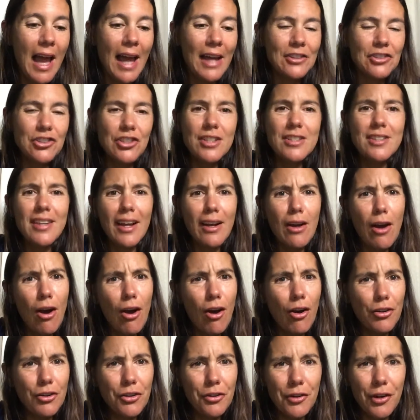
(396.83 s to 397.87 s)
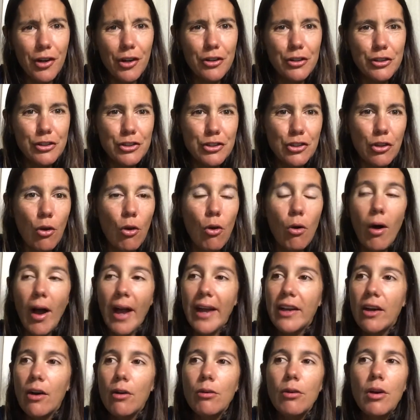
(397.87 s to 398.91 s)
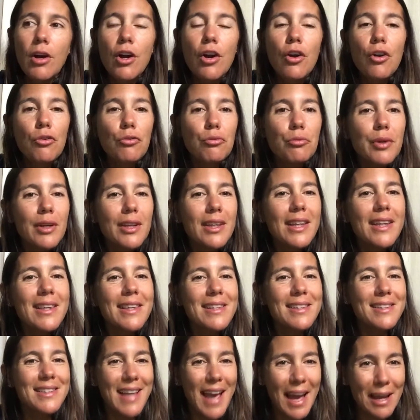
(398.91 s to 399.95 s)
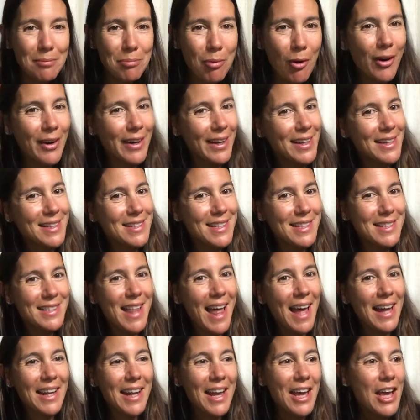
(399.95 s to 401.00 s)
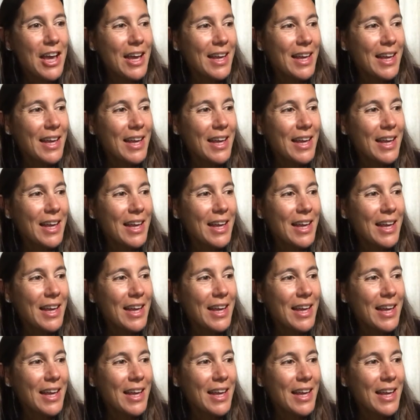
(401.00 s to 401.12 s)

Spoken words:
And she's like, oh, you're a good soul. I go, really, the sad part is that